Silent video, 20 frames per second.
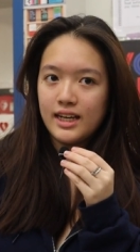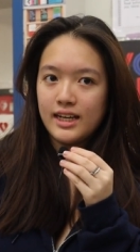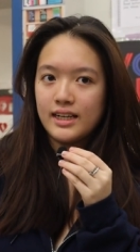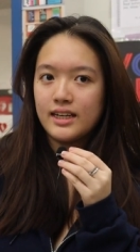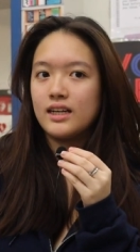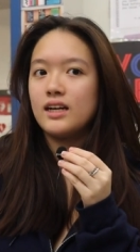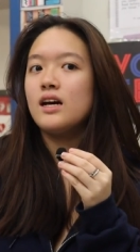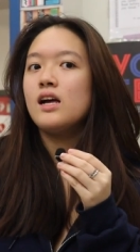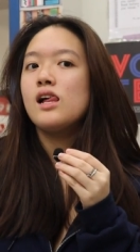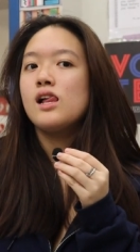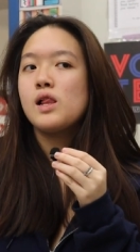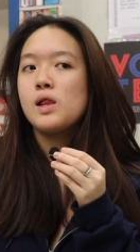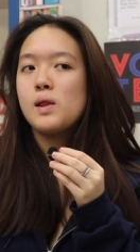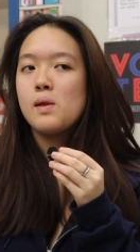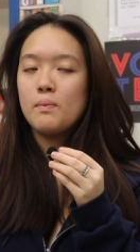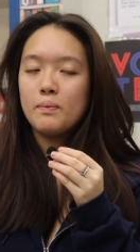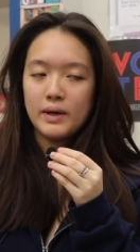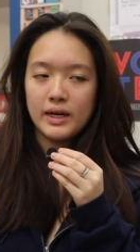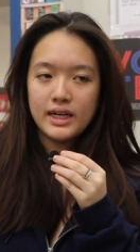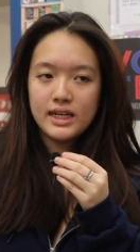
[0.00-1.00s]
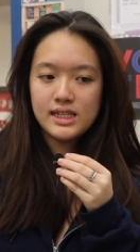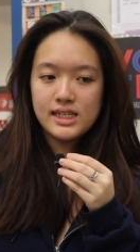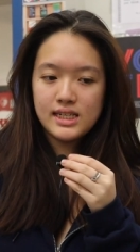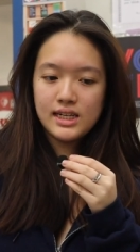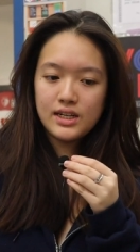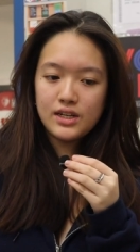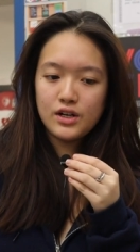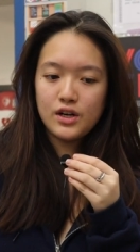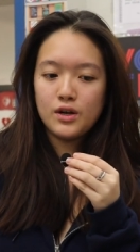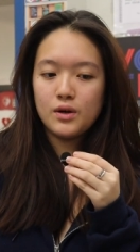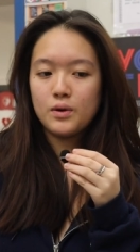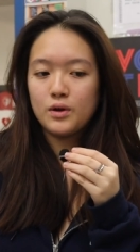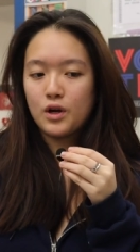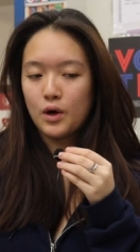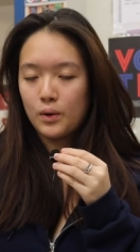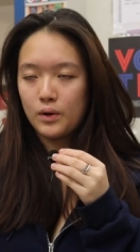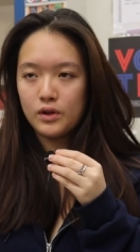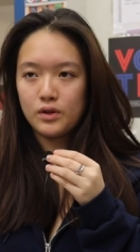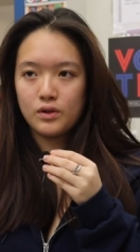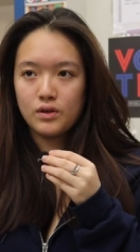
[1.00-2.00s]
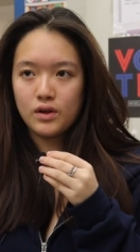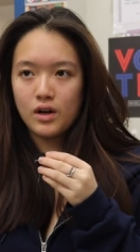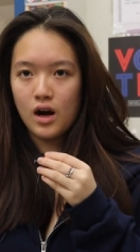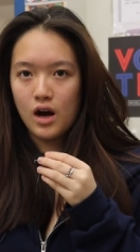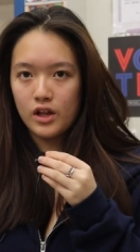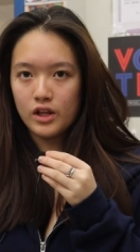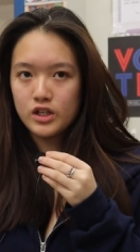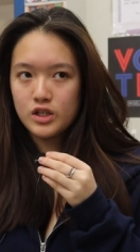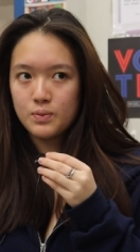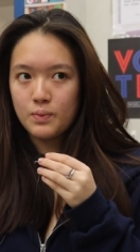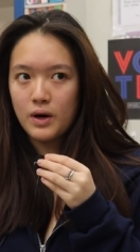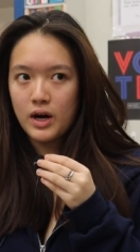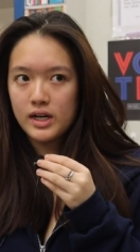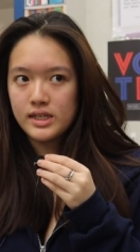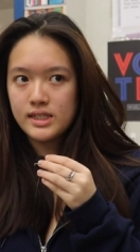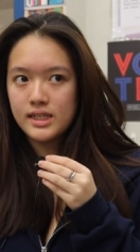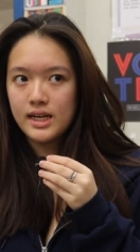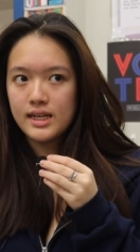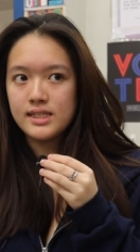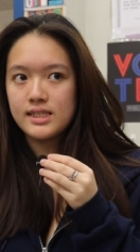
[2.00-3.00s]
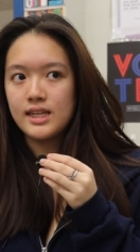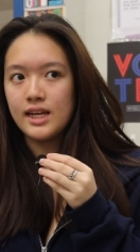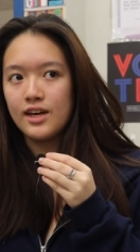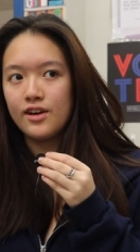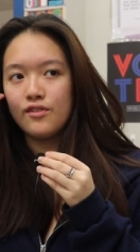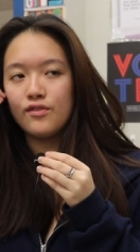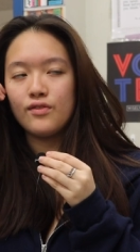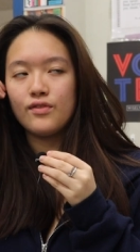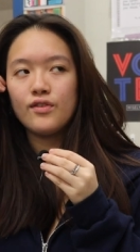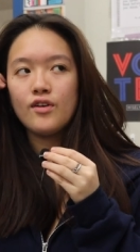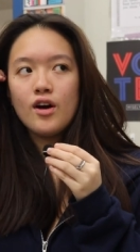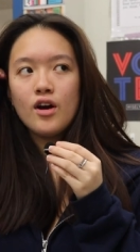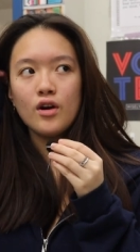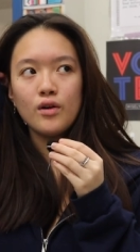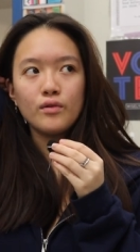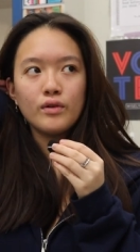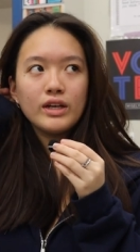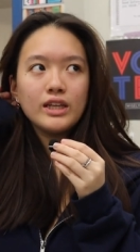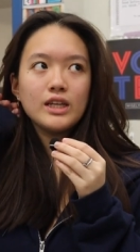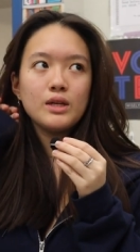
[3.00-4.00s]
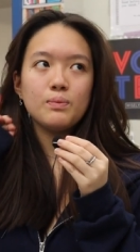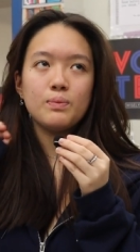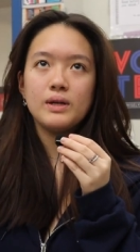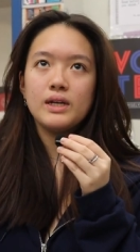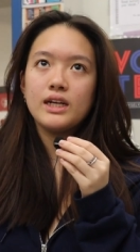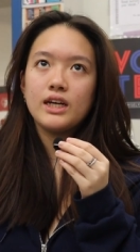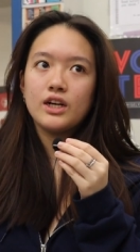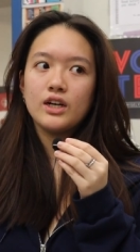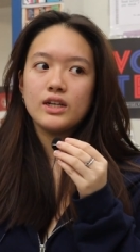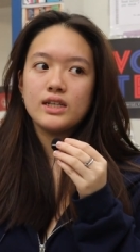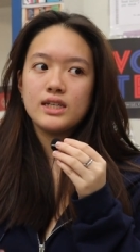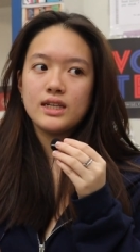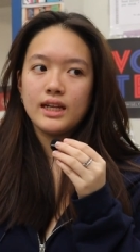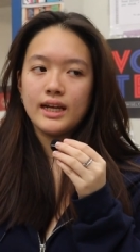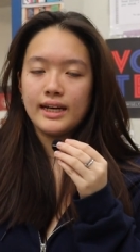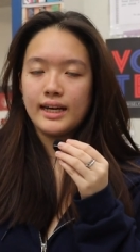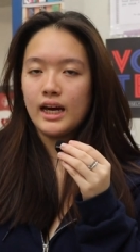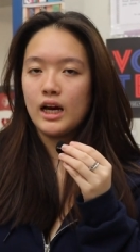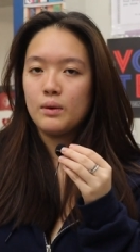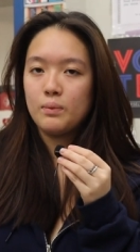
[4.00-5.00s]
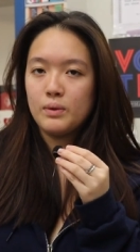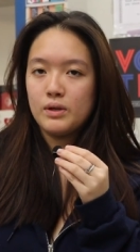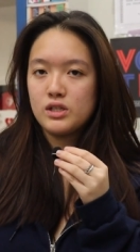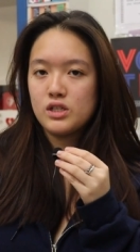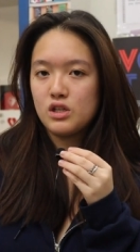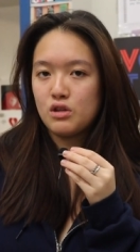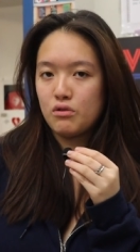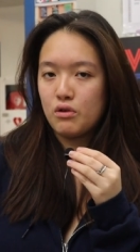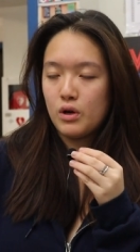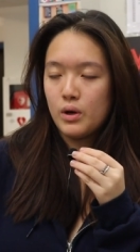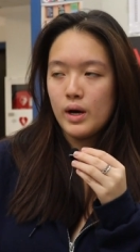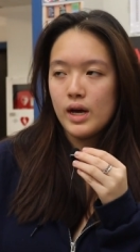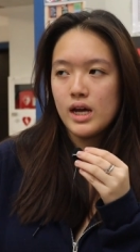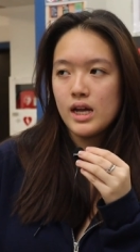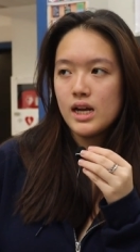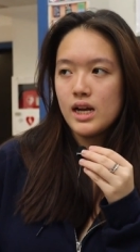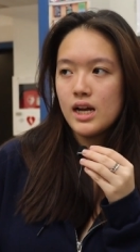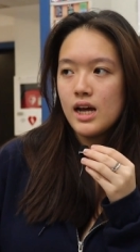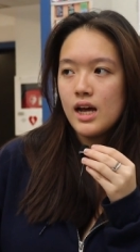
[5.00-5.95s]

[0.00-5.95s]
Like being a senior and going through the college process, they've really been here to like help us through it